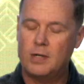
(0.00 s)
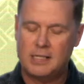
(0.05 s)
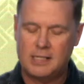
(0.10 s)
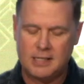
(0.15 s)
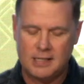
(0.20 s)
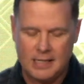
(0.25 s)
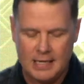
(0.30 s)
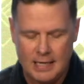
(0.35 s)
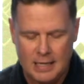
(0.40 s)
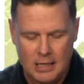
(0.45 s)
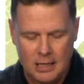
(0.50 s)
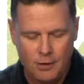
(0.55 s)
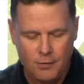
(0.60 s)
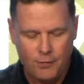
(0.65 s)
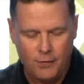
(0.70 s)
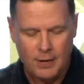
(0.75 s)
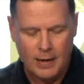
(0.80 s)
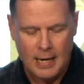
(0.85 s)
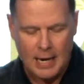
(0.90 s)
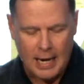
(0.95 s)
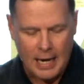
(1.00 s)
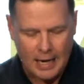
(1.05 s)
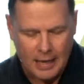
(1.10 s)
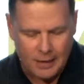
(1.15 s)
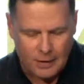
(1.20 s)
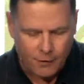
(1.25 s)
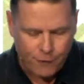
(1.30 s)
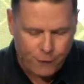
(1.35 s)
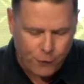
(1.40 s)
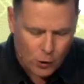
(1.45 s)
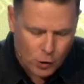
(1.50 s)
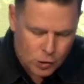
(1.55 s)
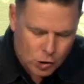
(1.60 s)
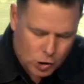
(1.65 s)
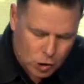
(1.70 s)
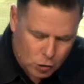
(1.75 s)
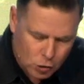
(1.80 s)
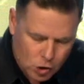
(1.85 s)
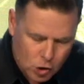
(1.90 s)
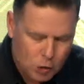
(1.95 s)
receive and the
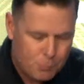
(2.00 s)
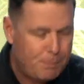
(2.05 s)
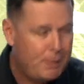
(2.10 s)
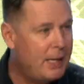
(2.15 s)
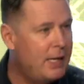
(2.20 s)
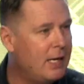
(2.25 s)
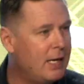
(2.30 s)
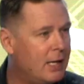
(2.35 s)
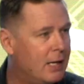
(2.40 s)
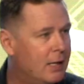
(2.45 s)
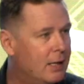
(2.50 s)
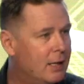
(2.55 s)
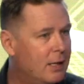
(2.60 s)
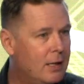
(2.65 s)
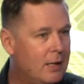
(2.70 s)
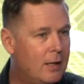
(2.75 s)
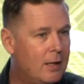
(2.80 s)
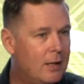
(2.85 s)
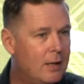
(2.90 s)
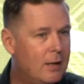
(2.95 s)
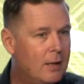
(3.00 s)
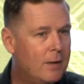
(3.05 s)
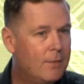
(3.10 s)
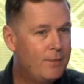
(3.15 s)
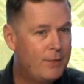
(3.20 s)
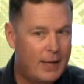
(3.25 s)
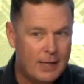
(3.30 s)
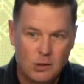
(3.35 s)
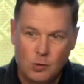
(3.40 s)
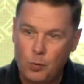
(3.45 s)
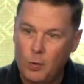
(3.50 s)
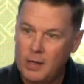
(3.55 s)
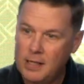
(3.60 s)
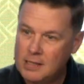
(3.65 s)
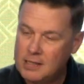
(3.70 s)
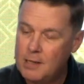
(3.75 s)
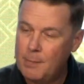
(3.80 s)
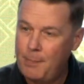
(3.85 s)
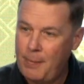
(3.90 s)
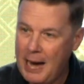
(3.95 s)
first you spend. That's what
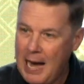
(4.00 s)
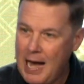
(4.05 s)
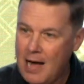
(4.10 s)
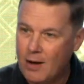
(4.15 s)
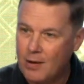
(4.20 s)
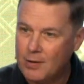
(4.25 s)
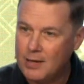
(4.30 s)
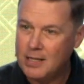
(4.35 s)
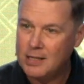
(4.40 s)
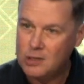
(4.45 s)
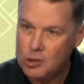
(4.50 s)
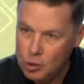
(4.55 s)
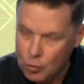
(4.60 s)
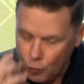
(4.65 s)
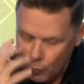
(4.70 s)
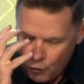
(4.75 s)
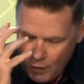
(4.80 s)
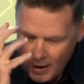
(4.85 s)
it's about. It's you